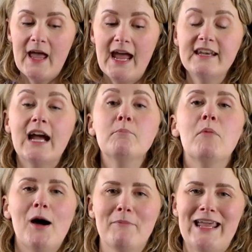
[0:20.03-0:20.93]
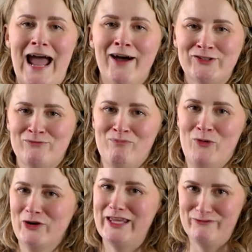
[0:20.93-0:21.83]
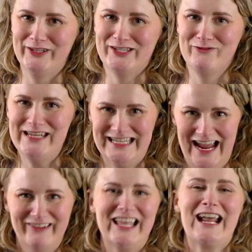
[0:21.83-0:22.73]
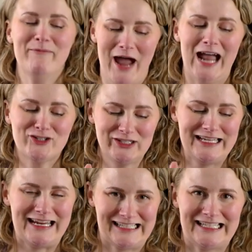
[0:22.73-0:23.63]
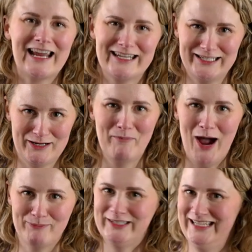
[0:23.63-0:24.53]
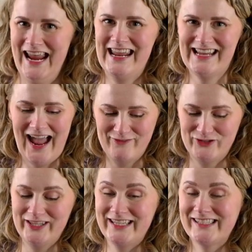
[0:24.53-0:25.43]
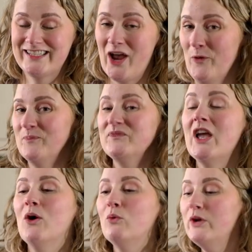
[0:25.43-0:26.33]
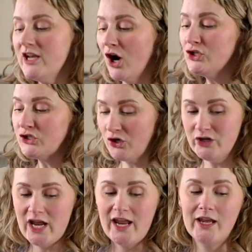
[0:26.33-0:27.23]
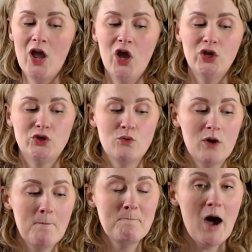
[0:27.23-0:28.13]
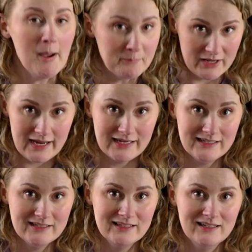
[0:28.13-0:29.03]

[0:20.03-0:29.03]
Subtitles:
and I mop my house more than once a week now. Like, I'm actually excited to mop today after this. So we are turning your mopping